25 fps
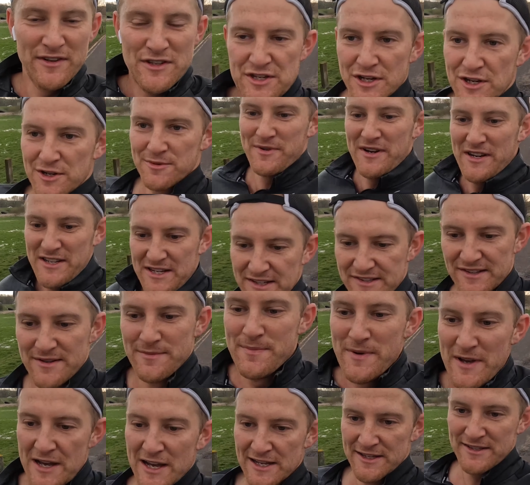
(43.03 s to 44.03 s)
the two bridges in
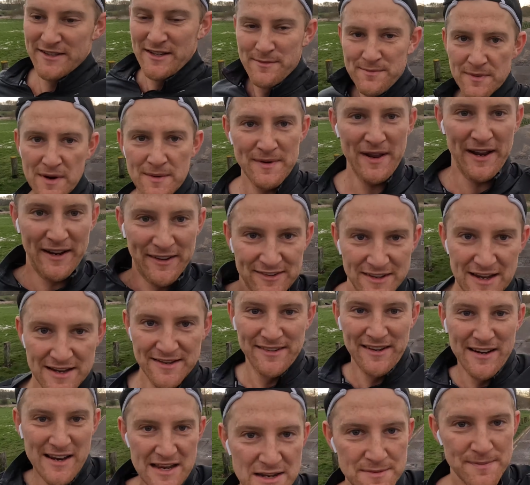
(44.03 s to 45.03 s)
Burton, probably
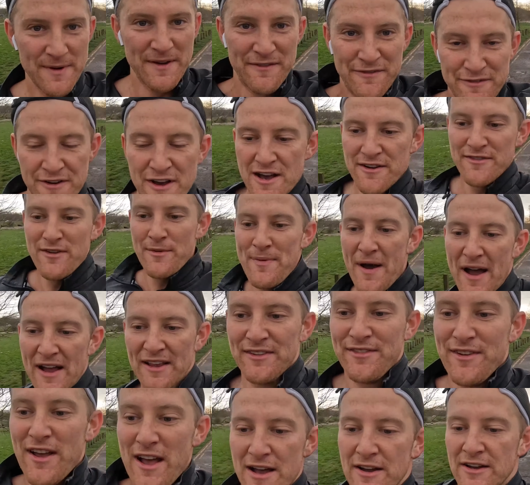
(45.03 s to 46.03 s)
extends a little bit further
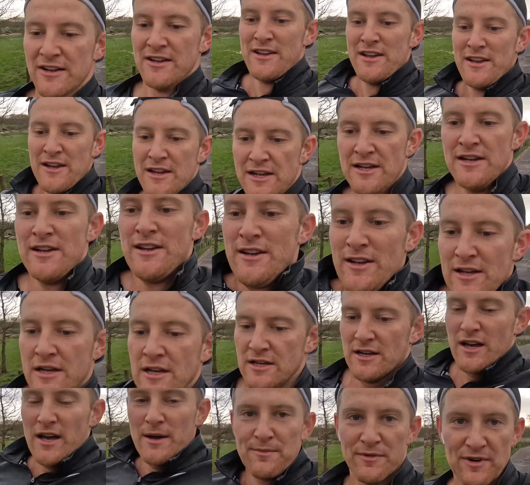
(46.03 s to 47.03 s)
past that,
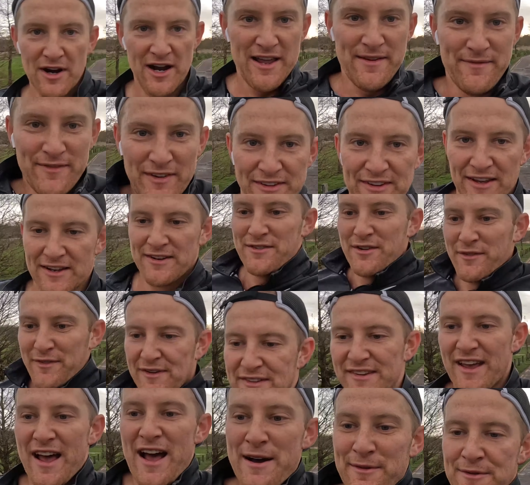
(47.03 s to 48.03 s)
um, right in the centre of
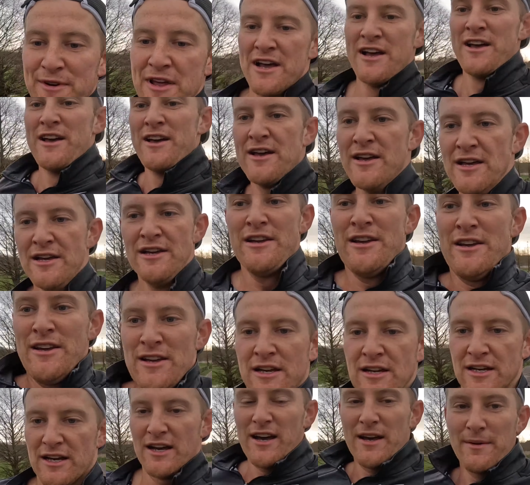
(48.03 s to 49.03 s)
the town.
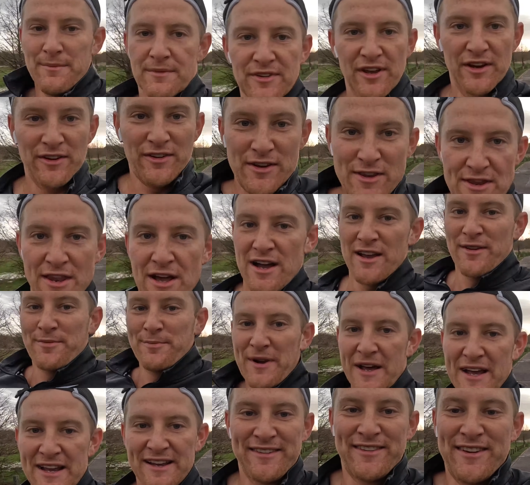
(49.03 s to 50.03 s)
Um, so it's a nice
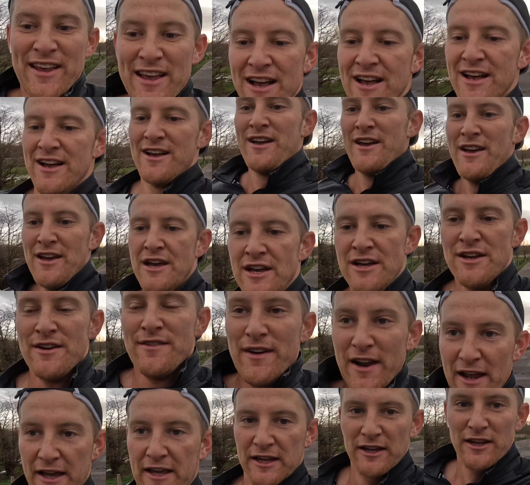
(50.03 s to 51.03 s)
place
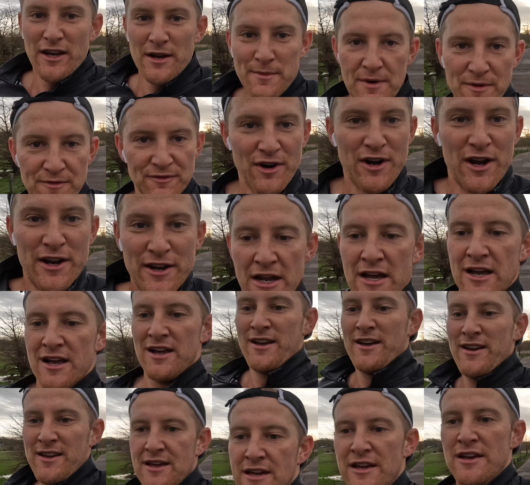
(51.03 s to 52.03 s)
that I can come and
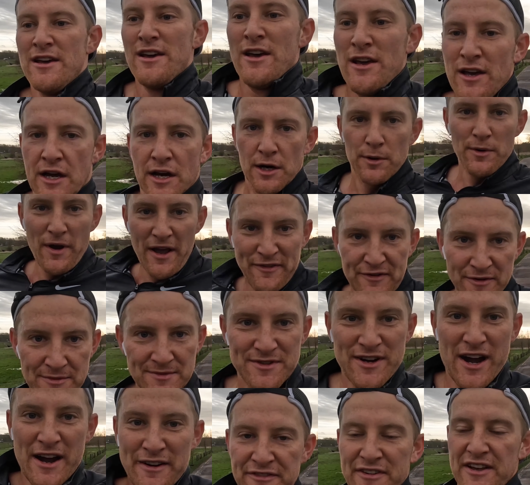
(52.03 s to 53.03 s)
run away from
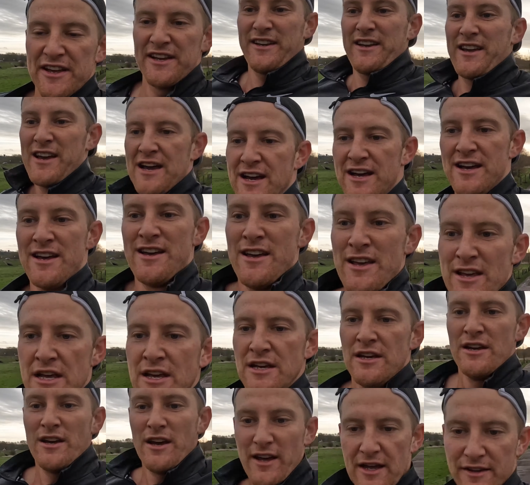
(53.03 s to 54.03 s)
traffic.
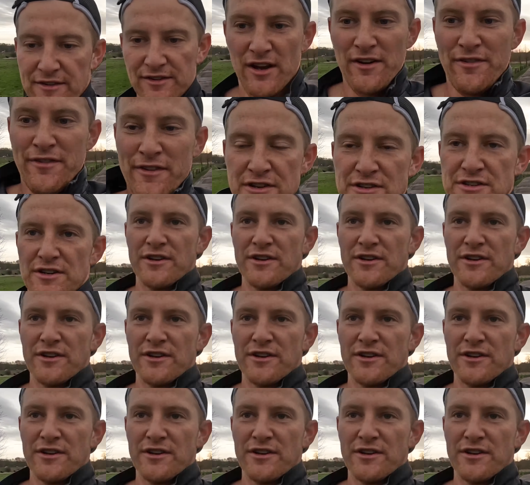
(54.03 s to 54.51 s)
Uh, it's often